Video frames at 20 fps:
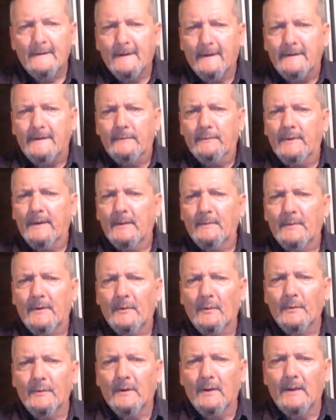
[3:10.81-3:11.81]
I'd even have my
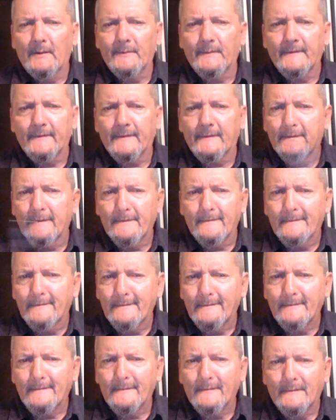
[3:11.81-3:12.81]
own office.
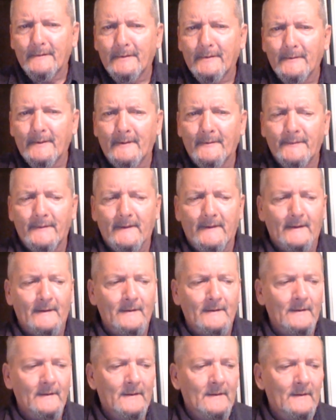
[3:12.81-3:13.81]
What about that?